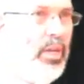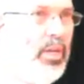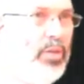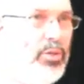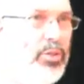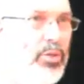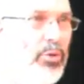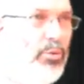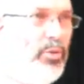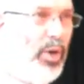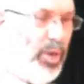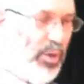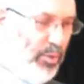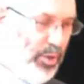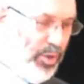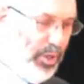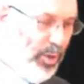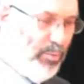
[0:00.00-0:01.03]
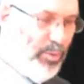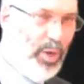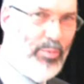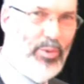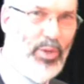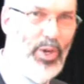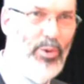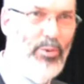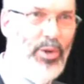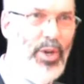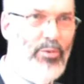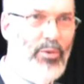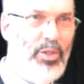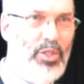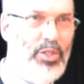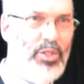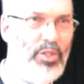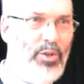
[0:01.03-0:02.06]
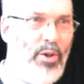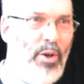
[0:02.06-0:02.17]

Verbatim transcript: It's still quite uh, popular whenever there's a